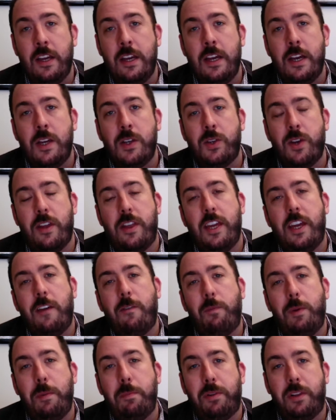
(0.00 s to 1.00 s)
So I think
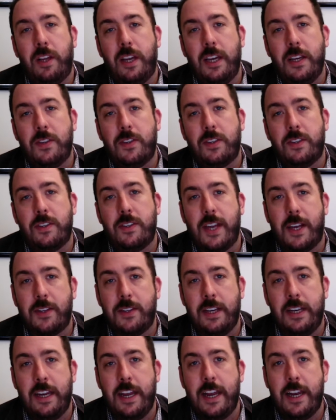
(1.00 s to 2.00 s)
if we place
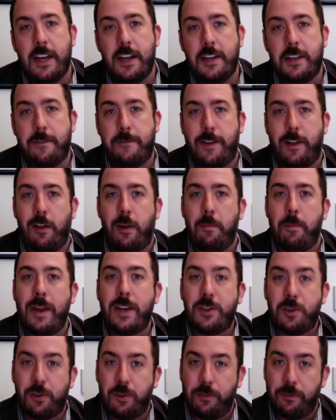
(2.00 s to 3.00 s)
sexting in a
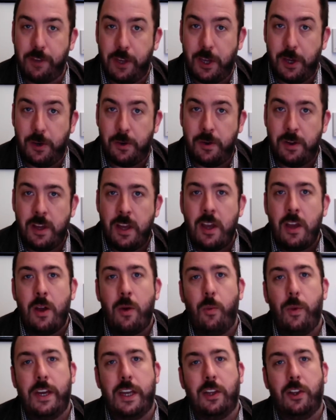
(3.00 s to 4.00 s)
developmental view,
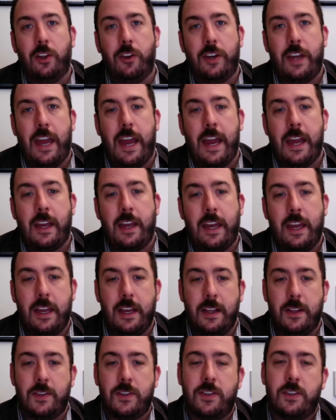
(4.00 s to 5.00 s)
we can look at
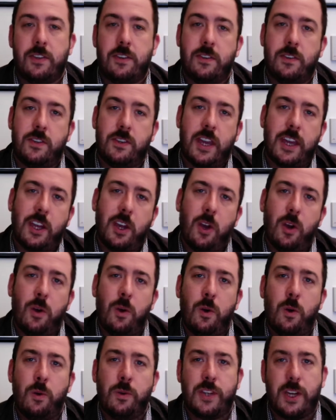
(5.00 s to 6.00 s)
kids'
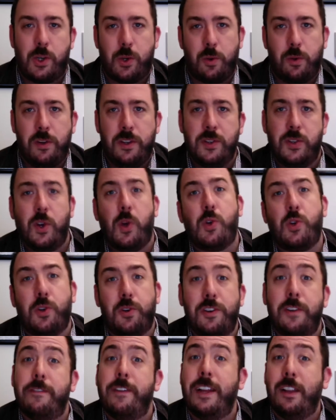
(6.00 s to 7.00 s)
psychosexual and social
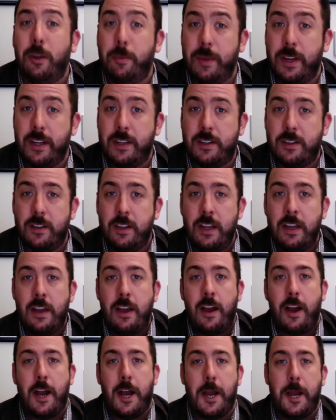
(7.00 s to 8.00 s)
development,
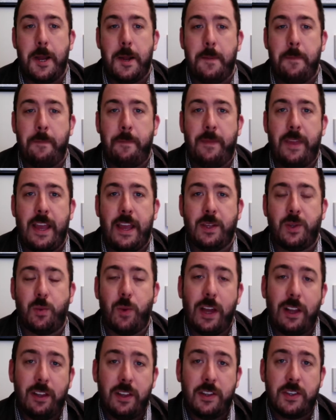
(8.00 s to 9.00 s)
as
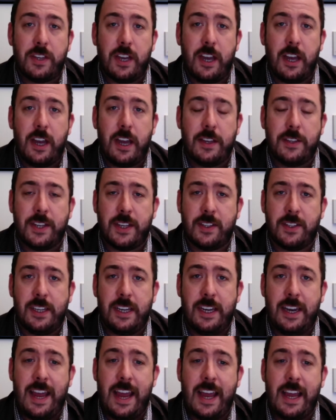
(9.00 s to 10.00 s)
well as
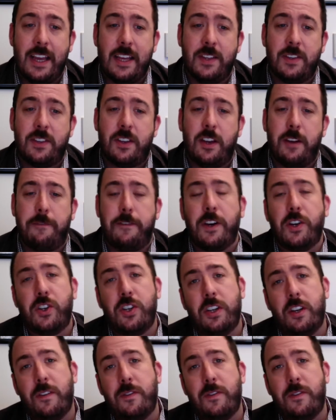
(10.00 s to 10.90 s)
sexting as a function of